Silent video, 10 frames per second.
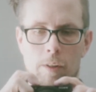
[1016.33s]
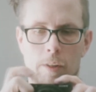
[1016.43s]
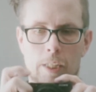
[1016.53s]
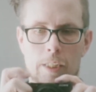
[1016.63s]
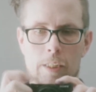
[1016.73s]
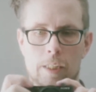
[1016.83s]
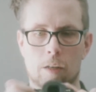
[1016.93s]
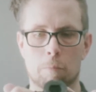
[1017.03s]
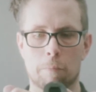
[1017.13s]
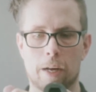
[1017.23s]
that's out
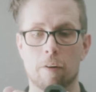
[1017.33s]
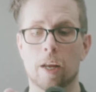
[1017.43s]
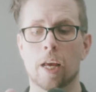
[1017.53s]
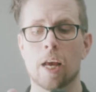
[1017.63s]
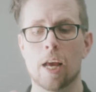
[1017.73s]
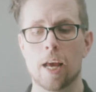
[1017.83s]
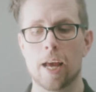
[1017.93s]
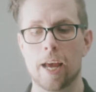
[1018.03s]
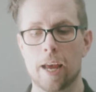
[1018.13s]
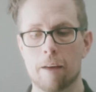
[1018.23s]
of battery
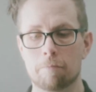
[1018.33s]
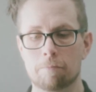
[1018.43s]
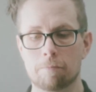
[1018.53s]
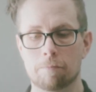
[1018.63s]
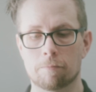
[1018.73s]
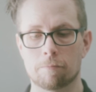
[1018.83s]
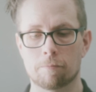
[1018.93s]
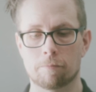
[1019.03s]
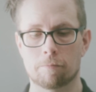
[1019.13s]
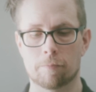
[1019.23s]
um,
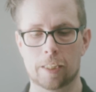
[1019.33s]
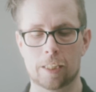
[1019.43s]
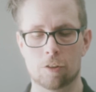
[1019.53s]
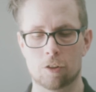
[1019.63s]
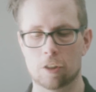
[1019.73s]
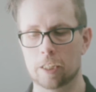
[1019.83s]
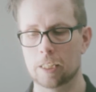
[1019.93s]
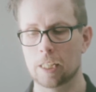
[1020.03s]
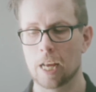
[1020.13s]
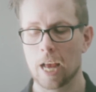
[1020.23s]
I need to charge
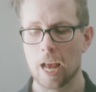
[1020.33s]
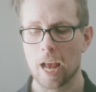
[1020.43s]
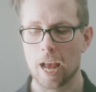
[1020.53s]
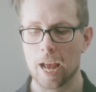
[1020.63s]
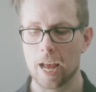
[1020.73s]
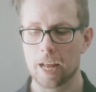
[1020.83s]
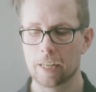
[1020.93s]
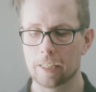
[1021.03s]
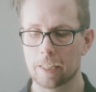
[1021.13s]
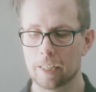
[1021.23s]
this
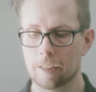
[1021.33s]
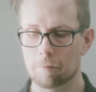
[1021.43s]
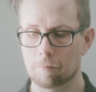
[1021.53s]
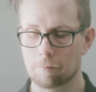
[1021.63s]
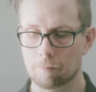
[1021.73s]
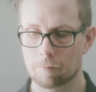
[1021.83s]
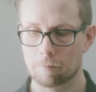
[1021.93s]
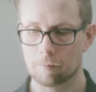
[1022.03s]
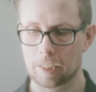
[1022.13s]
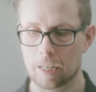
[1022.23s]
and um,
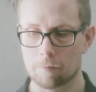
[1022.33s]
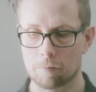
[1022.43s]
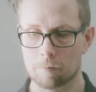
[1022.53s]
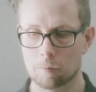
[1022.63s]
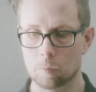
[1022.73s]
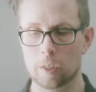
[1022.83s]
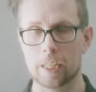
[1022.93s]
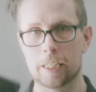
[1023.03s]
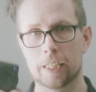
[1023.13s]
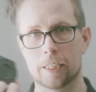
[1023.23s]
yeah, when
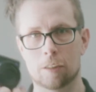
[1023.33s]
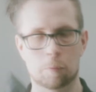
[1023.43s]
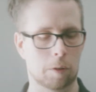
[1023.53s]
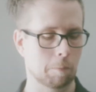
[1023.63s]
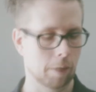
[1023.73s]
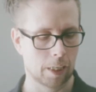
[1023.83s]
I take this with me,